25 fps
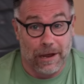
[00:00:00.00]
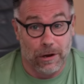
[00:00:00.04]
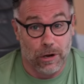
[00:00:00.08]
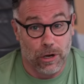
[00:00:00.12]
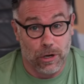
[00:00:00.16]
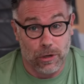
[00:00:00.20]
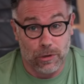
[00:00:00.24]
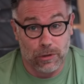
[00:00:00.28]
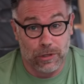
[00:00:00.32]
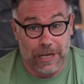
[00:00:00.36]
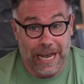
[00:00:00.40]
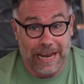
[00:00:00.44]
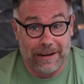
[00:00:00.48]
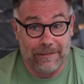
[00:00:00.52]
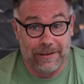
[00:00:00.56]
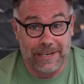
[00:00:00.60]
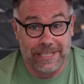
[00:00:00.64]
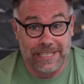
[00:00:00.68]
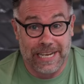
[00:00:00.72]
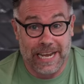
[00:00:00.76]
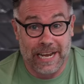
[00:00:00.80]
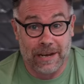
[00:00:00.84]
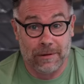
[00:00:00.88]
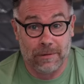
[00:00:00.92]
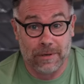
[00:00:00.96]
who carries
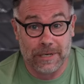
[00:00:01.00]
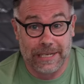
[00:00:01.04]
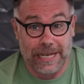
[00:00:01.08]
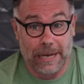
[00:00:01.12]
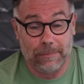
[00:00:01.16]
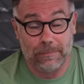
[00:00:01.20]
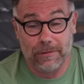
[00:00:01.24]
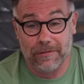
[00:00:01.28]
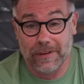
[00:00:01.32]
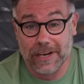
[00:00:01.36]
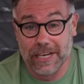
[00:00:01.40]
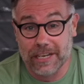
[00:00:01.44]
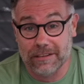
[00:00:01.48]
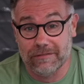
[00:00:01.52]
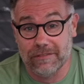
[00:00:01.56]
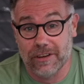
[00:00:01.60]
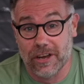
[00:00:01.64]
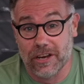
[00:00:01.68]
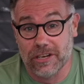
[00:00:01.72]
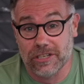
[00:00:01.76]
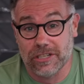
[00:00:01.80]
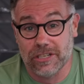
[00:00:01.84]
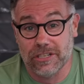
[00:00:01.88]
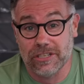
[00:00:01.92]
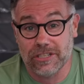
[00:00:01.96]
out campervan
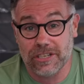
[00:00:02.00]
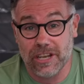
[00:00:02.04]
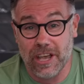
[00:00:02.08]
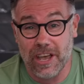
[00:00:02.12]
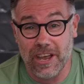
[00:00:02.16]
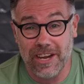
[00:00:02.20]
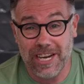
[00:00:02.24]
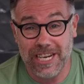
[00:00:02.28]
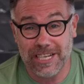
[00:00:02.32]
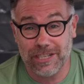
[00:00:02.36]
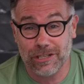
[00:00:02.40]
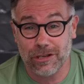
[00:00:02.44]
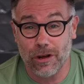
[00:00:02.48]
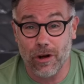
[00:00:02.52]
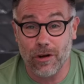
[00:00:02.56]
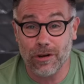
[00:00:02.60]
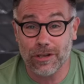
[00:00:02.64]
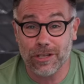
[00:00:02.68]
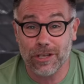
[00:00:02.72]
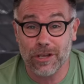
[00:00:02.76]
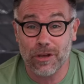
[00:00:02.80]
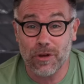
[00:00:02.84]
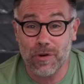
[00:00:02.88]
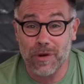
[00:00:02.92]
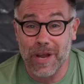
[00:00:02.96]
conversions, and he's got a
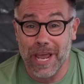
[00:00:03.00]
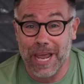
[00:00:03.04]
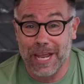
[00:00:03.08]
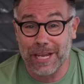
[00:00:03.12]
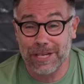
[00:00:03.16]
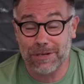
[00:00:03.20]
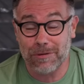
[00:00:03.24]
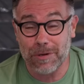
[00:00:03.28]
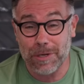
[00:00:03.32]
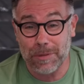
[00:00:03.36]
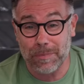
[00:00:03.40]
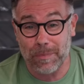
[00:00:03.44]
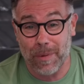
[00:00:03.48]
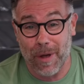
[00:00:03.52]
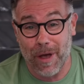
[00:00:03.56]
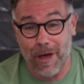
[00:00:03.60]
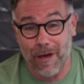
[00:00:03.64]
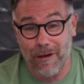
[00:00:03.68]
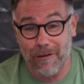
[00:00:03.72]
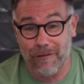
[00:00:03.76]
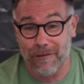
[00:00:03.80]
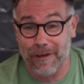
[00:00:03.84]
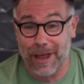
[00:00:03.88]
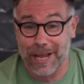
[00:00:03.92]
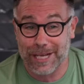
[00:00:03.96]
unit, so it's
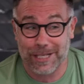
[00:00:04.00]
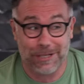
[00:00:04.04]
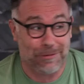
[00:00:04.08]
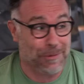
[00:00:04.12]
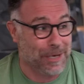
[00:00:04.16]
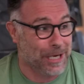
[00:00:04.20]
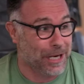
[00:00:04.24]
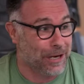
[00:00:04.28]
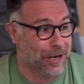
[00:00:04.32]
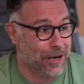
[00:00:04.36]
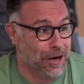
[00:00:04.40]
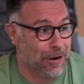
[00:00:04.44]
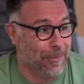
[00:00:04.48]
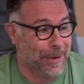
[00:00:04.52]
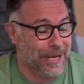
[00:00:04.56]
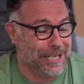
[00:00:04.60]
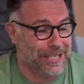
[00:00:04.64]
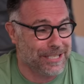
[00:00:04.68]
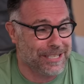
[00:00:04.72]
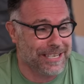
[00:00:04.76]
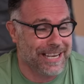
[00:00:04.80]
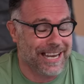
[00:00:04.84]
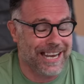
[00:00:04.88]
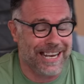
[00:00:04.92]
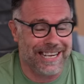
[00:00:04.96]
perfect, so we can come
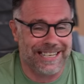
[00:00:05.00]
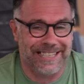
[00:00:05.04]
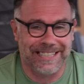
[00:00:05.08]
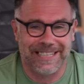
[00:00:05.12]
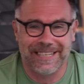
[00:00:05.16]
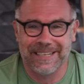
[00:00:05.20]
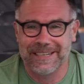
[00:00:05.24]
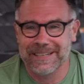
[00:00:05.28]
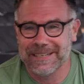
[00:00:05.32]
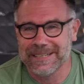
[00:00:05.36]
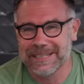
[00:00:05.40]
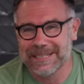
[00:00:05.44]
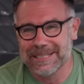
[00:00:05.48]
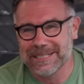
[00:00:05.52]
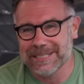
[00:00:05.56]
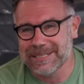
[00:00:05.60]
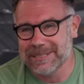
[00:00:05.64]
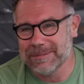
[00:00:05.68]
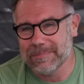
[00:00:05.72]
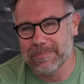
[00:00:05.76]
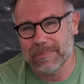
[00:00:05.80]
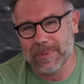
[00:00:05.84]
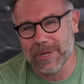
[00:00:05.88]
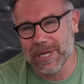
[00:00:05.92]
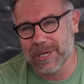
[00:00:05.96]
inside.
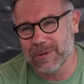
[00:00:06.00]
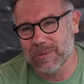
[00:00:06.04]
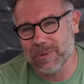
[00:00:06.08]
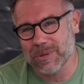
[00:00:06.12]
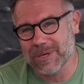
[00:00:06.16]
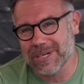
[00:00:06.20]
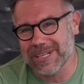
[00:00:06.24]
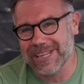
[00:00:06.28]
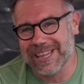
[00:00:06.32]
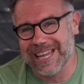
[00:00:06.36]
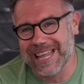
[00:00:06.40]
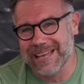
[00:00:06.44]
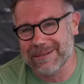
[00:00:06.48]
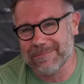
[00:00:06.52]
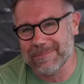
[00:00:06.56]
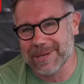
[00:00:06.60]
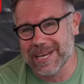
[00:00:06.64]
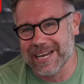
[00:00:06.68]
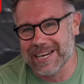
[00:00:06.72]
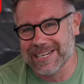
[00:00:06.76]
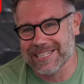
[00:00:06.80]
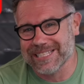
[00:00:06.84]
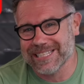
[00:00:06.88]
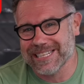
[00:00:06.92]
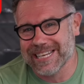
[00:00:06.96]
But he wouldn't let me
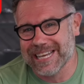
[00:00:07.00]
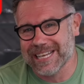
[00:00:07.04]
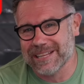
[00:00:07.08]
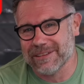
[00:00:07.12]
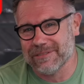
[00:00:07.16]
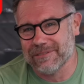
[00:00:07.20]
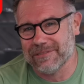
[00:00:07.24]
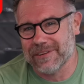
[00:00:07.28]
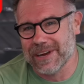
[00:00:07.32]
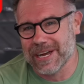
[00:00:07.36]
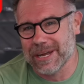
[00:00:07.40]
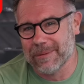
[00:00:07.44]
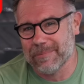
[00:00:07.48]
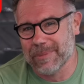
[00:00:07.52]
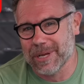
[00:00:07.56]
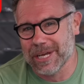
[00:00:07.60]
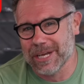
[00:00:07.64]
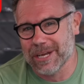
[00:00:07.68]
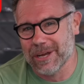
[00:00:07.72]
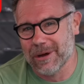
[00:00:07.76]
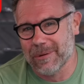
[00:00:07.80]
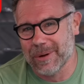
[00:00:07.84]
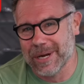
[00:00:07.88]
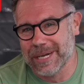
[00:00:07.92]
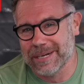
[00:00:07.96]
actually get the fire pit
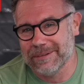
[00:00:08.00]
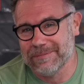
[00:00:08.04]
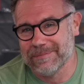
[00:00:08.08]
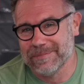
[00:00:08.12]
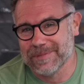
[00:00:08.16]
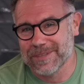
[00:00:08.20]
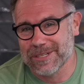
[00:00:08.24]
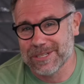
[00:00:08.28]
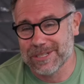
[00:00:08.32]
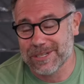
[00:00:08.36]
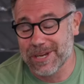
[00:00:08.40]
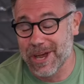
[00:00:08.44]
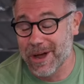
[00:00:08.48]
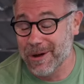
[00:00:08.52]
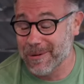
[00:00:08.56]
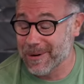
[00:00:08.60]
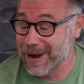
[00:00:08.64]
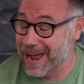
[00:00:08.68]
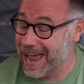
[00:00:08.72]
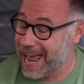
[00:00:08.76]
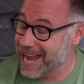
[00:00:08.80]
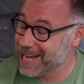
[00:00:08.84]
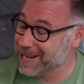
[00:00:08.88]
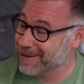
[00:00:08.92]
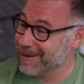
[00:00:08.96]
going. So
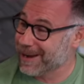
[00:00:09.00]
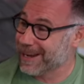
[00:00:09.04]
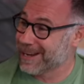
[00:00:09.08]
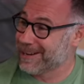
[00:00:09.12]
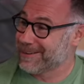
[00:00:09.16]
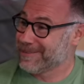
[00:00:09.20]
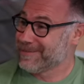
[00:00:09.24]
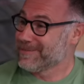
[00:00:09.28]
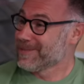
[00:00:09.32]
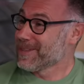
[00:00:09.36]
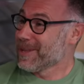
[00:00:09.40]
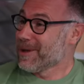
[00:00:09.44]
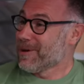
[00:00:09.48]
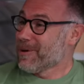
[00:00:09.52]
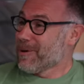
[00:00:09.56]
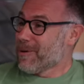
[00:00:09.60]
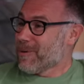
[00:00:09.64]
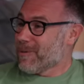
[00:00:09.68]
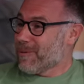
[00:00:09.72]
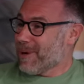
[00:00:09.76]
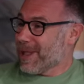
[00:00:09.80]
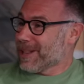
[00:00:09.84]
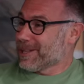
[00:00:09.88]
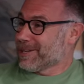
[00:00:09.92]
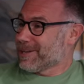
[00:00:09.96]
anyway,
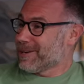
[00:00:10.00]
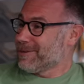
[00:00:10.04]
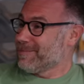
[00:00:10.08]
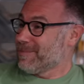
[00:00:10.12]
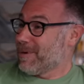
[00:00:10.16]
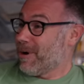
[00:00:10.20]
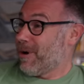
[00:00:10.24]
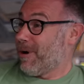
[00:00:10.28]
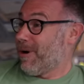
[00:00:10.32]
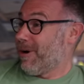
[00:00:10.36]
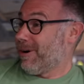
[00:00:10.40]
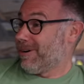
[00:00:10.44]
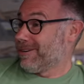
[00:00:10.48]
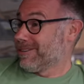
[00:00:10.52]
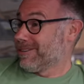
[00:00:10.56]
welcome, or